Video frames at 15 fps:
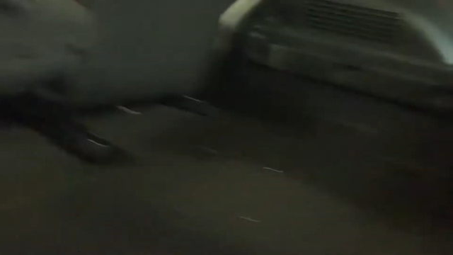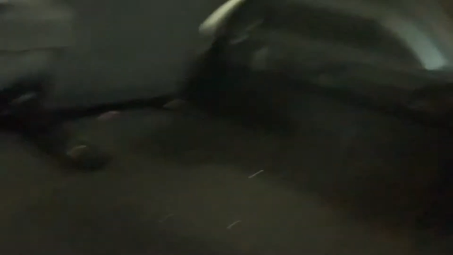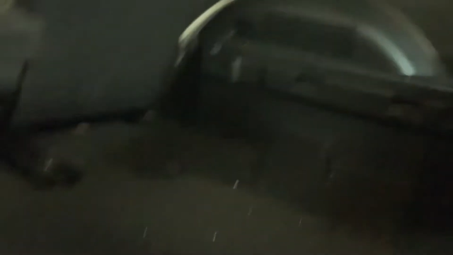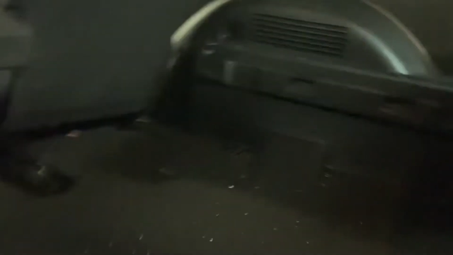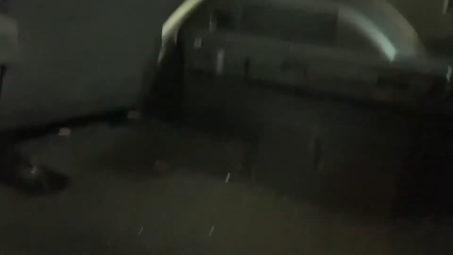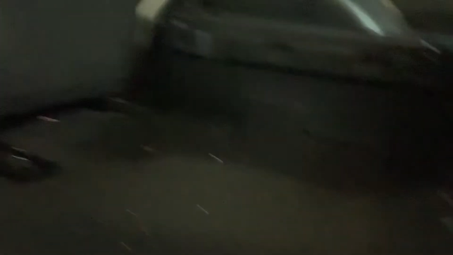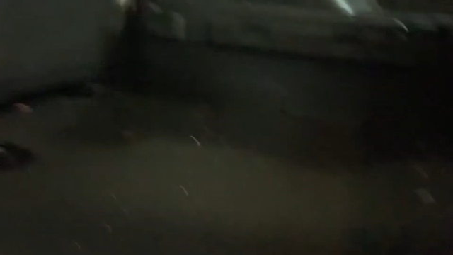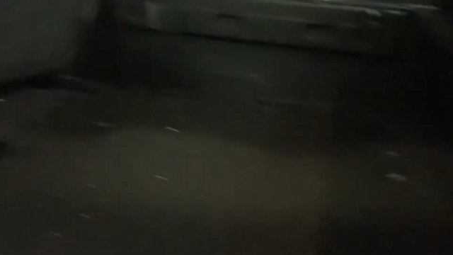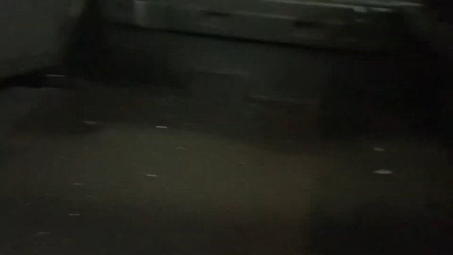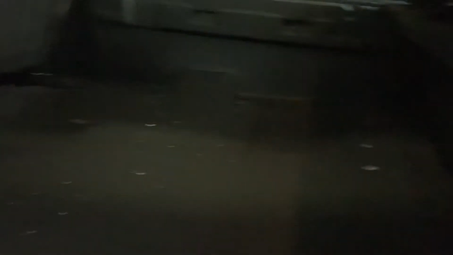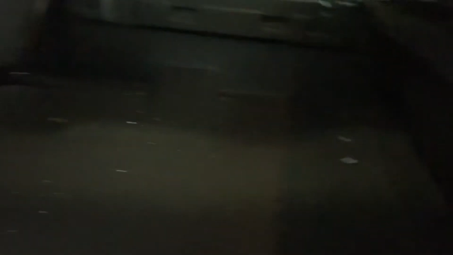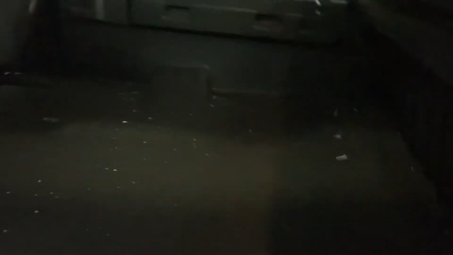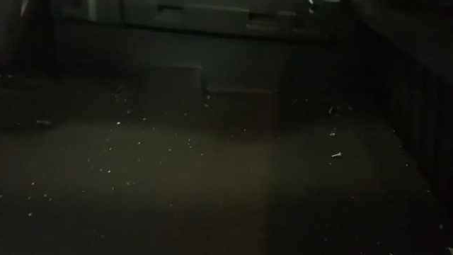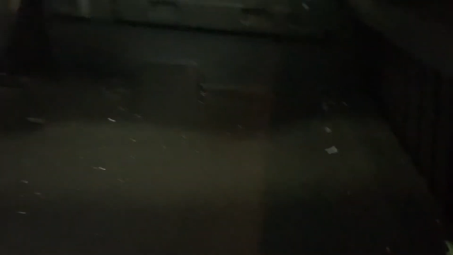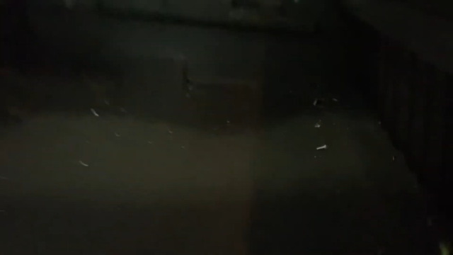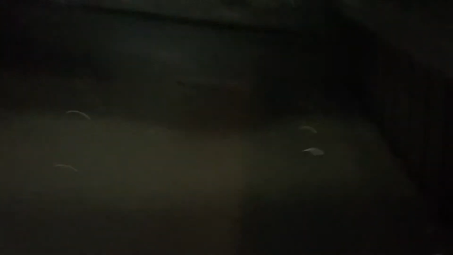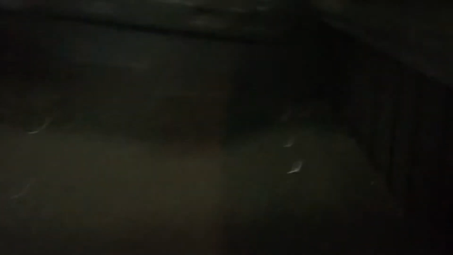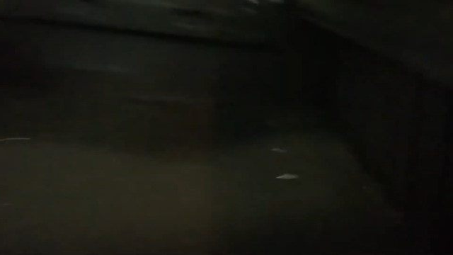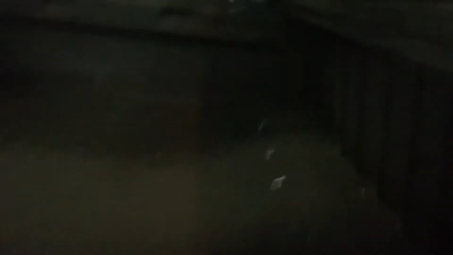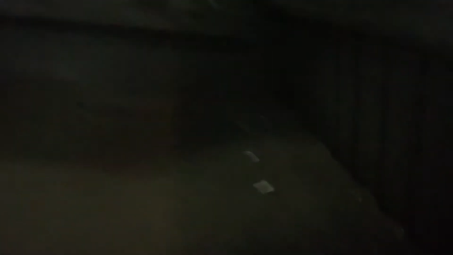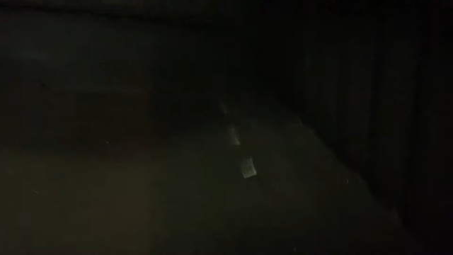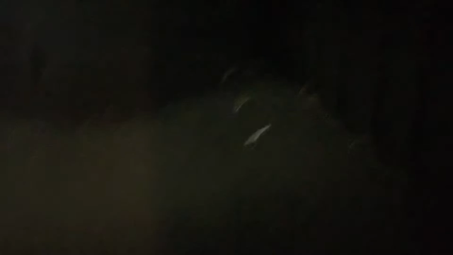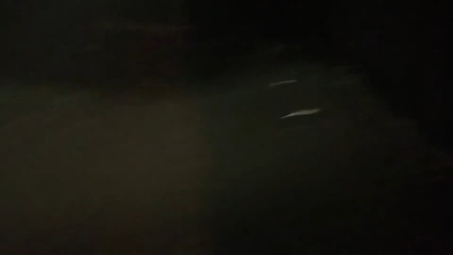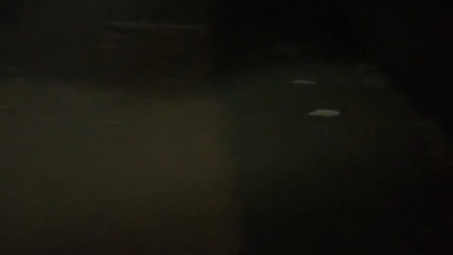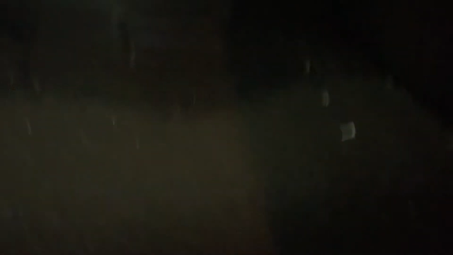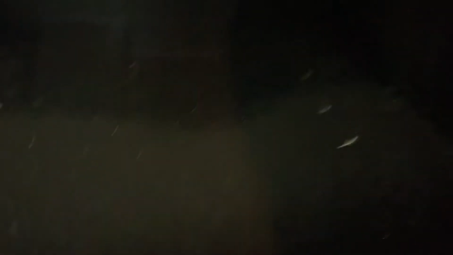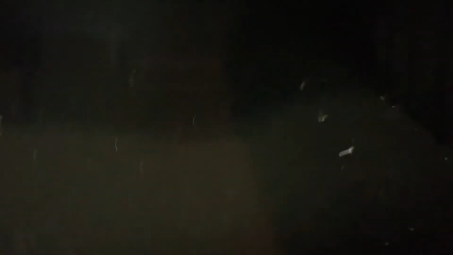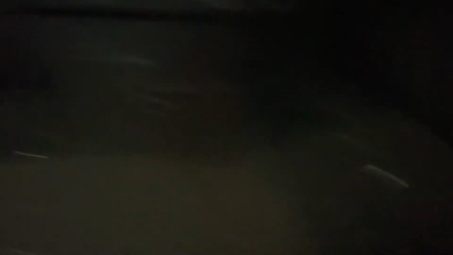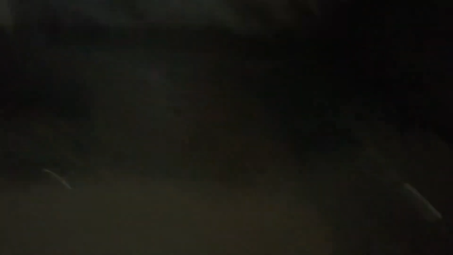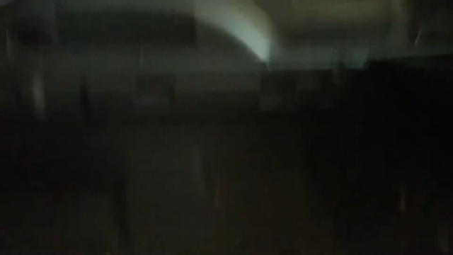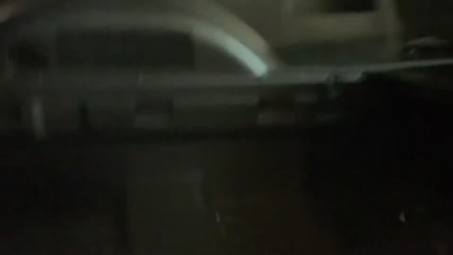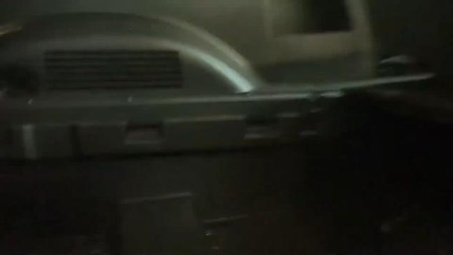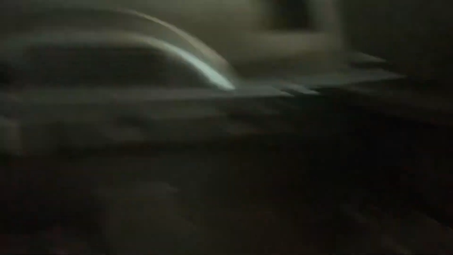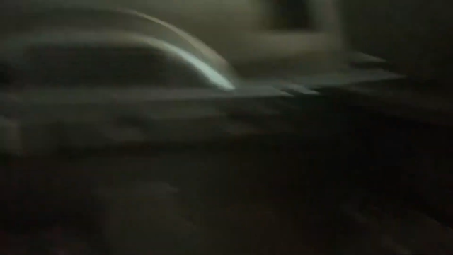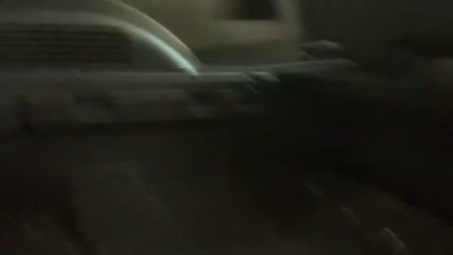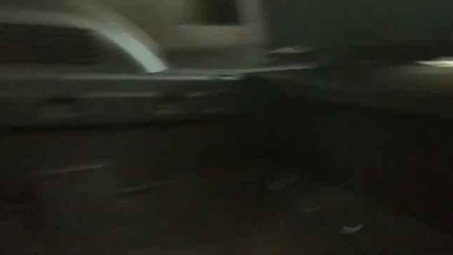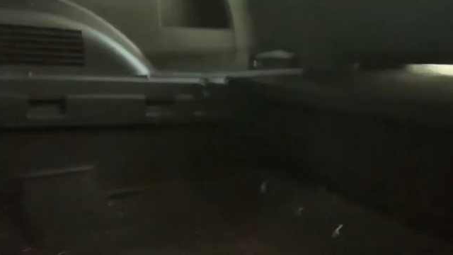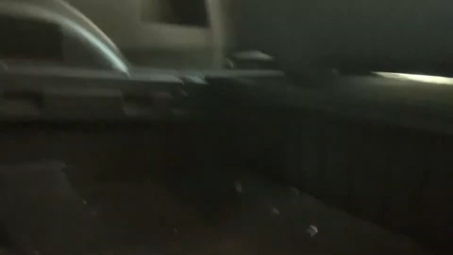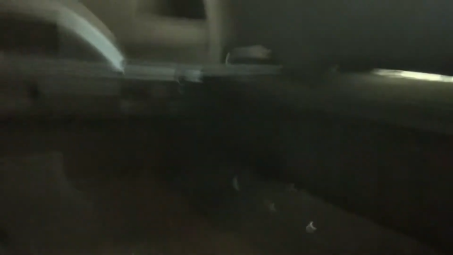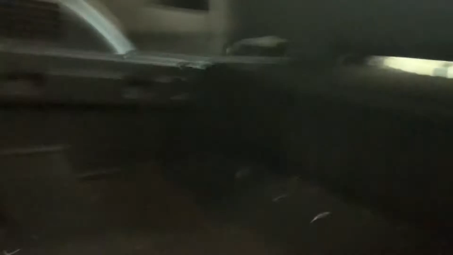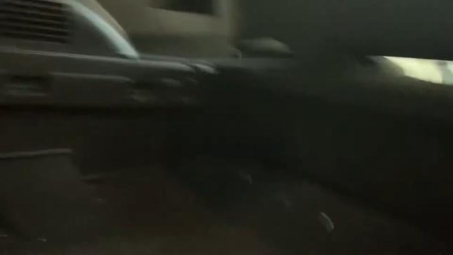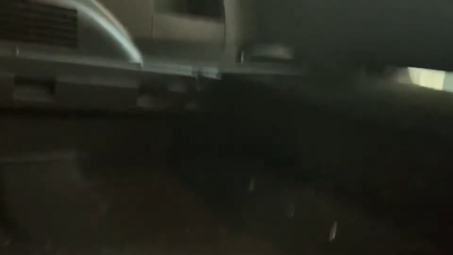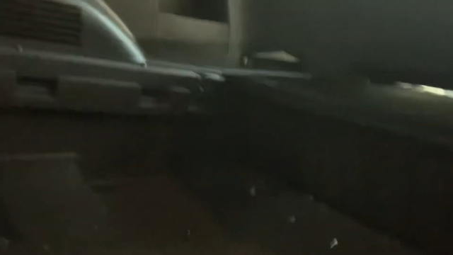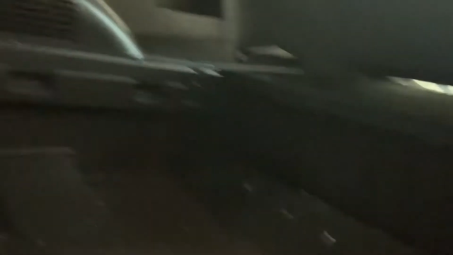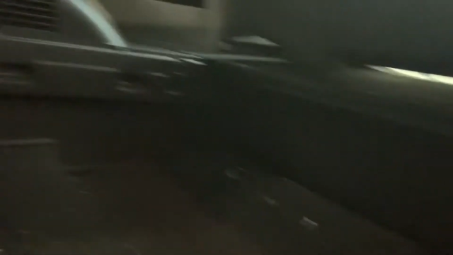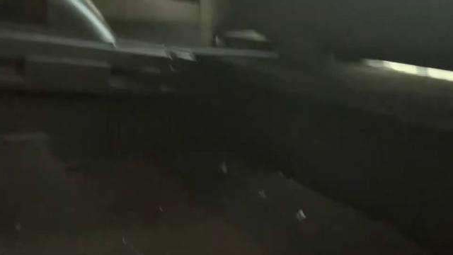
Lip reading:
Nobody's mouth can be seen.